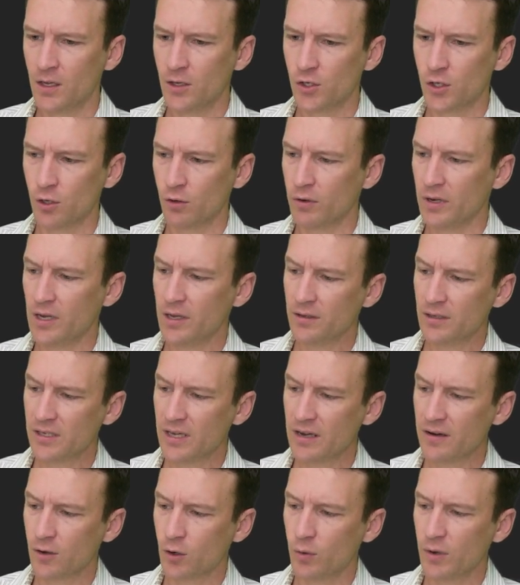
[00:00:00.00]
So
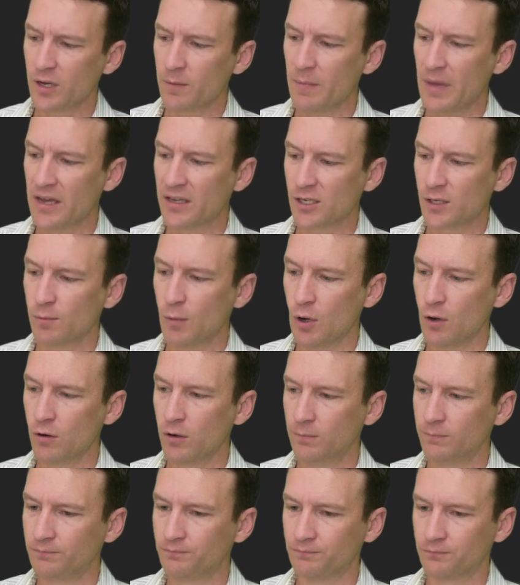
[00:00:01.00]
inside of quick mask
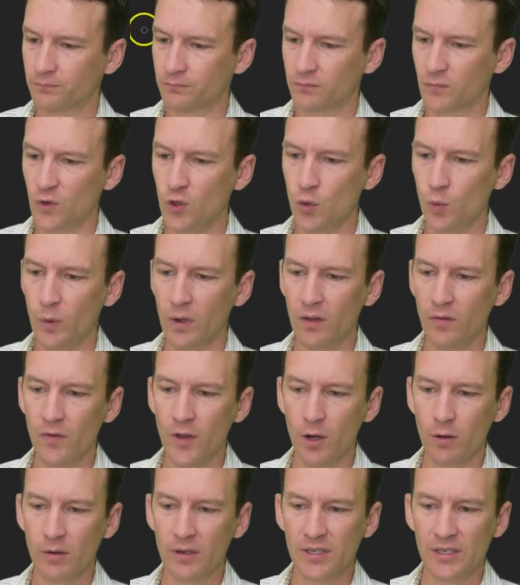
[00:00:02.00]
mode, you will
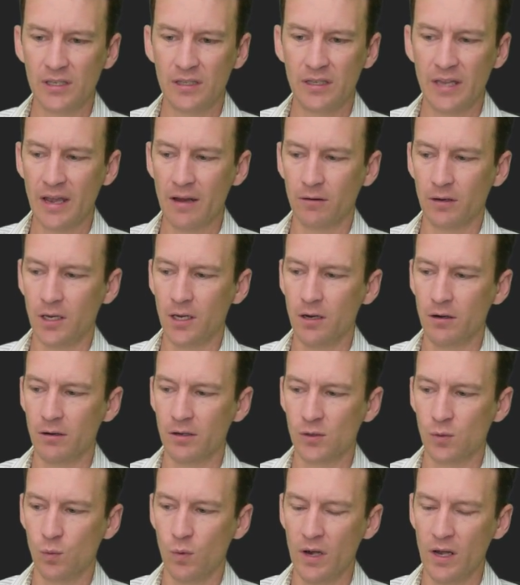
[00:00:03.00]
notice down here
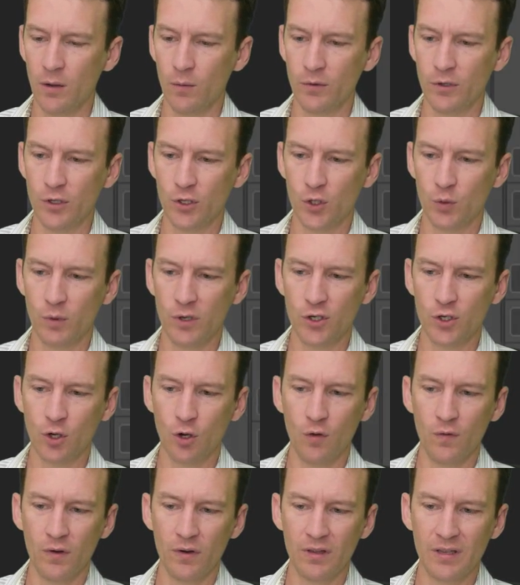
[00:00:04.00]
as well, when you
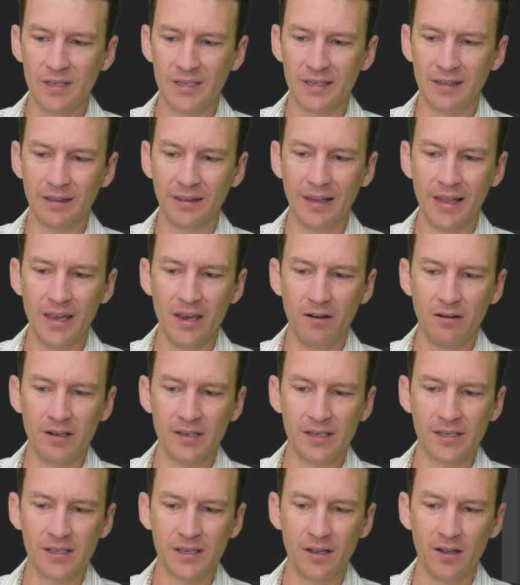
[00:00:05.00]
switch over, this layer
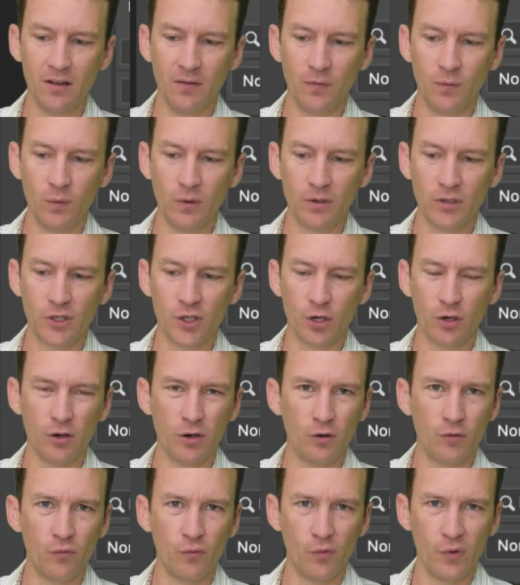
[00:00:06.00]
itself will
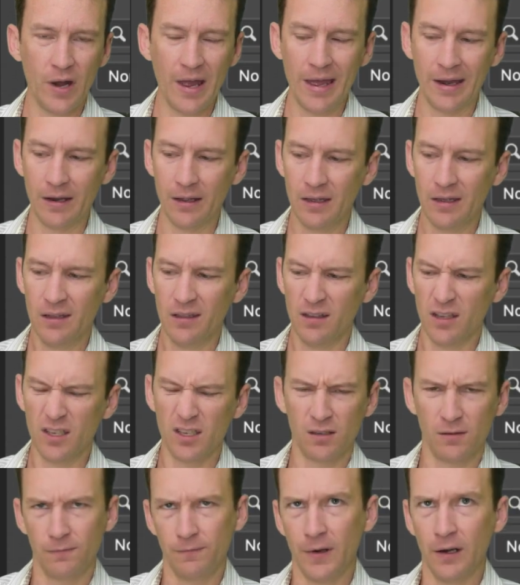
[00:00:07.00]
turn red.
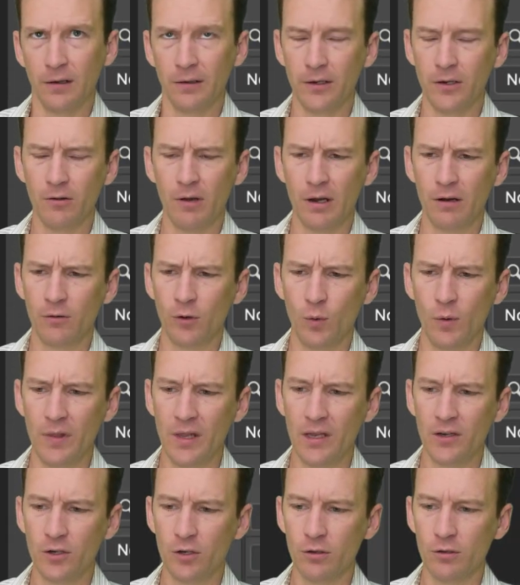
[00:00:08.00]
This is fairly new. I don't know when
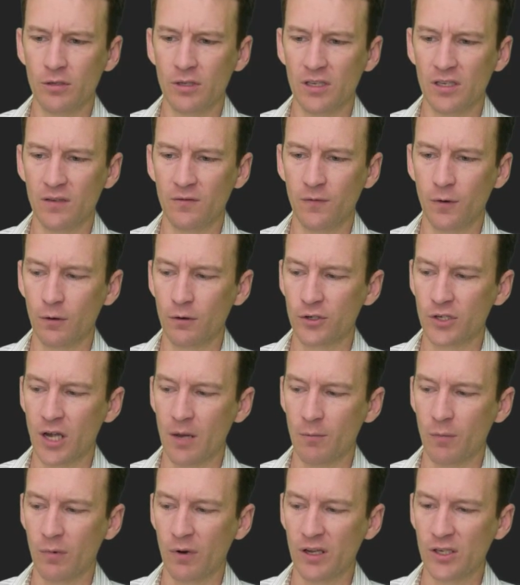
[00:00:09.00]
they introduced this in
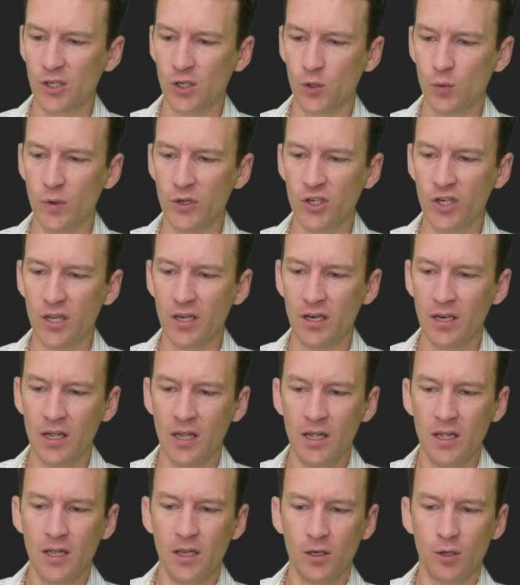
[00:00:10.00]
Photoshop. When I switch in,
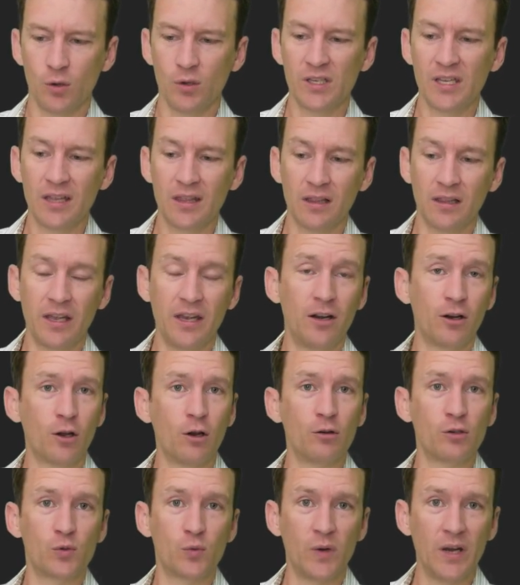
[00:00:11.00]
notice how the layer
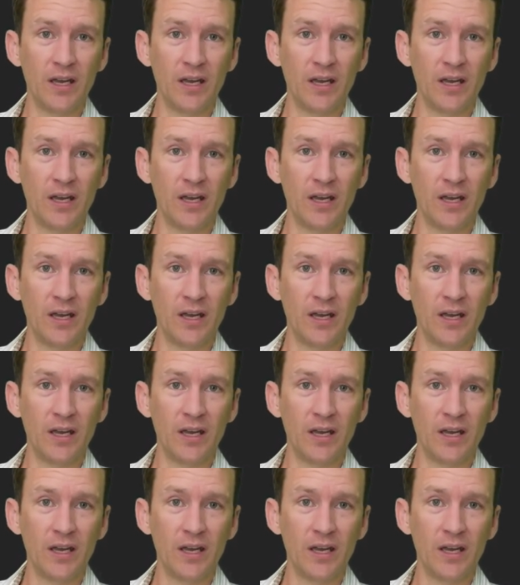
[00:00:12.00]
goes